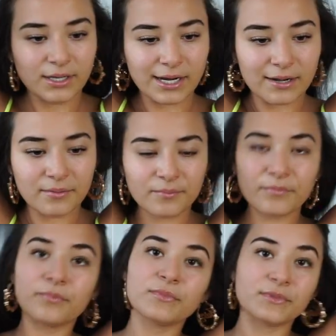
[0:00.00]
And
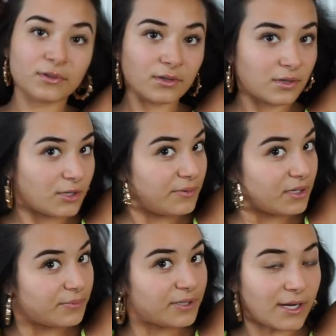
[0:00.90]
to be
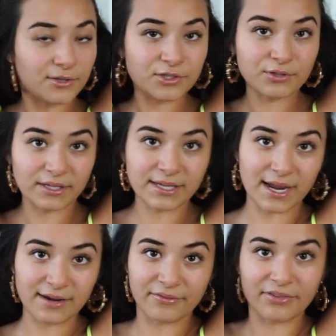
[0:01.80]
completely honest with you, like, yeah,
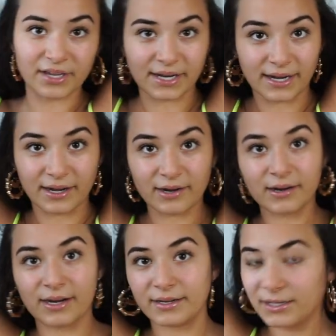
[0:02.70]
I have thick hair
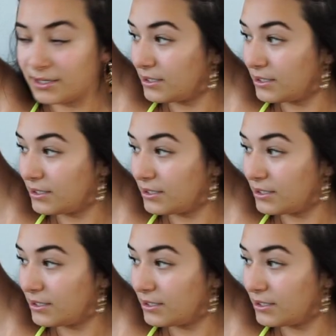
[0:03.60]
and